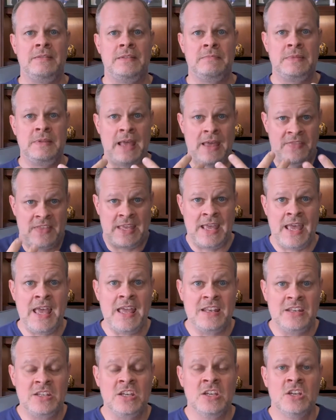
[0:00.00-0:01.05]
at the
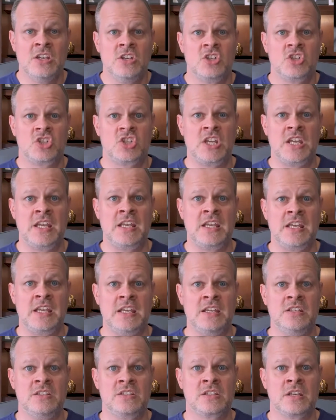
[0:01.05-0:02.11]
end, she
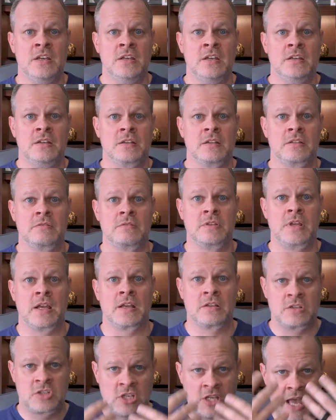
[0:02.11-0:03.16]
has
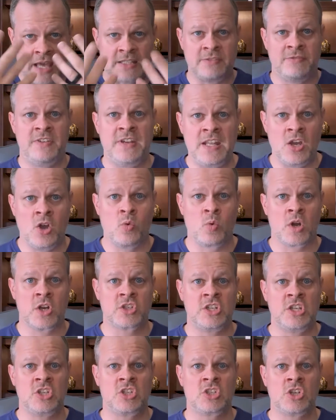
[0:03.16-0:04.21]
a video where
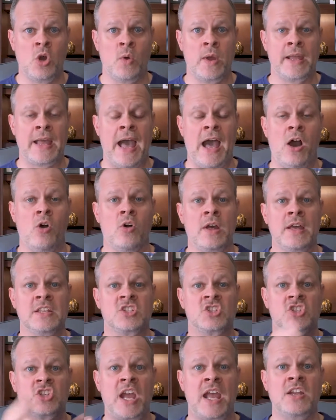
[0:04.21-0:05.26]
she's showing how
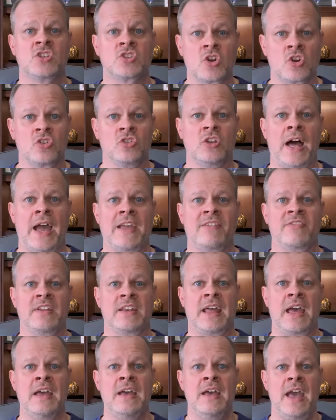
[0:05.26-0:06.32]
it's changed her life,
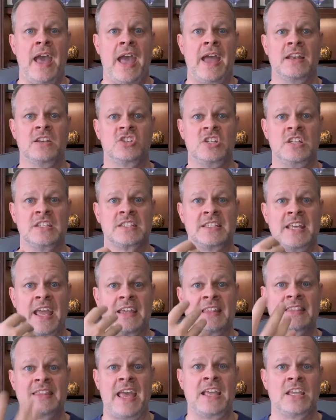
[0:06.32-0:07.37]
and she's
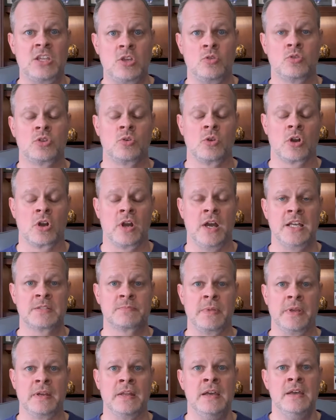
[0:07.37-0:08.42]
saying thank you to her
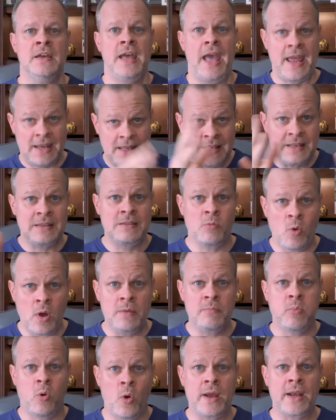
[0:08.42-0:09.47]
husband. And the
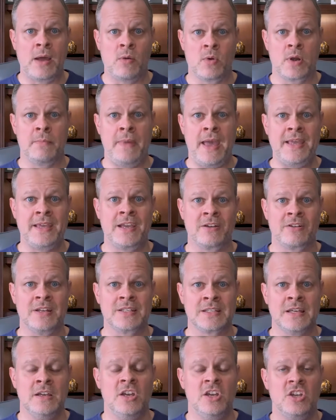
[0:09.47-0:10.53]
one point I want to make here
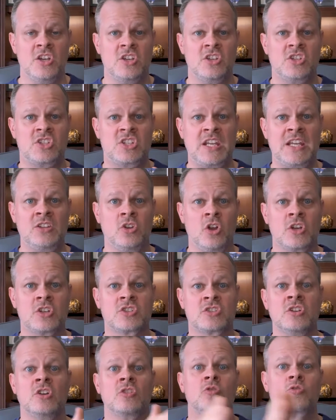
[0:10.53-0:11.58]
is she
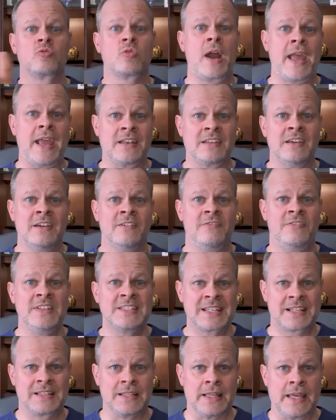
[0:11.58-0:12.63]
looks great
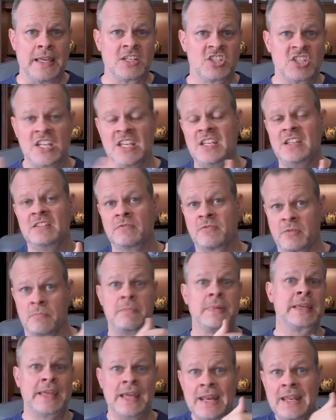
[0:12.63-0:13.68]
physically. She, from
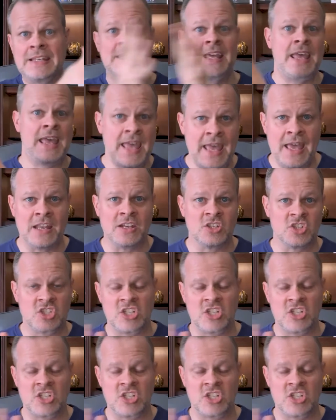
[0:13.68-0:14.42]
beginning to end,